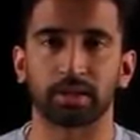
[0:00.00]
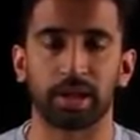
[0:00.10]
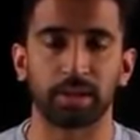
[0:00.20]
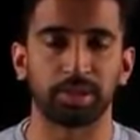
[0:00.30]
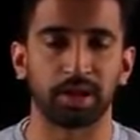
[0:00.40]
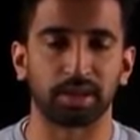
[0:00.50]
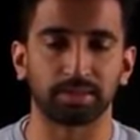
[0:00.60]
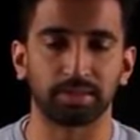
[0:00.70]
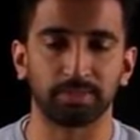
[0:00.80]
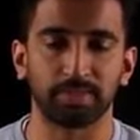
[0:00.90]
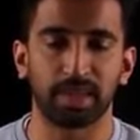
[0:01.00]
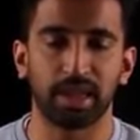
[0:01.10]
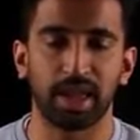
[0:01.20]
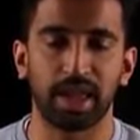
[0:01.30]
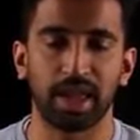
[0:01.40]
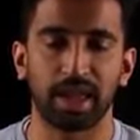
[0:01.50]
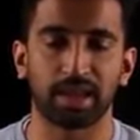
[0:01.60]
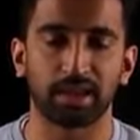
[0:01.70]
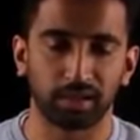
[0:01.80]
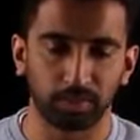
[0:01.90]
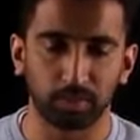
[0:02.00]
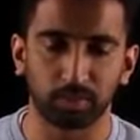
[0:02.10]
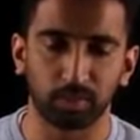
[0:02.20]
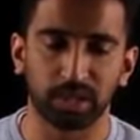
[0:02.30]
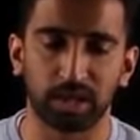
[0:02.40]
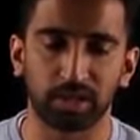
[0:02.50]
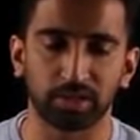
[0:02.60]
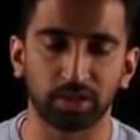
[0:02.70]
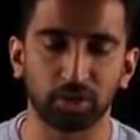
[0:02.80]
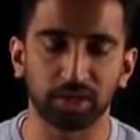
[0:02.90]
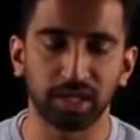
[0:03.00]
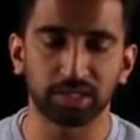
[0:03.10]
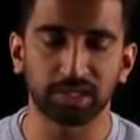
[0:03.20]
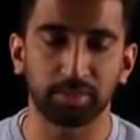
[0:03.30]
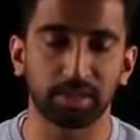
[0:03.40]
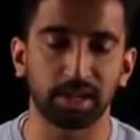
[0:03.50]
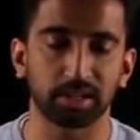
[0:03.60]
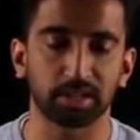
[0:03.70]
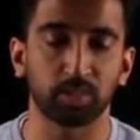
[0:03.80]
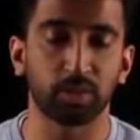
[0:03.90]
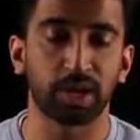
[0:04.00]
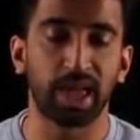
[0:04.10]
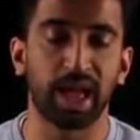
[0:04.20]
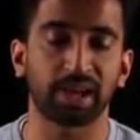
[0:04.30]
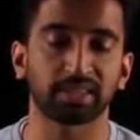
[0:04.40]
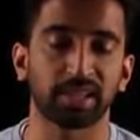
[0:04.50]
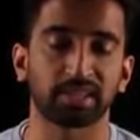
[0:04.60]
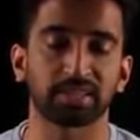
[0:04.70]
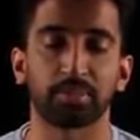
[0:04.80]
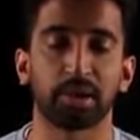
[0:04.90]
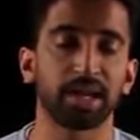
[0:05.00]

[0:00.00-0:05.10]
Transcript: APIs, and with our Node.js application, we want to access that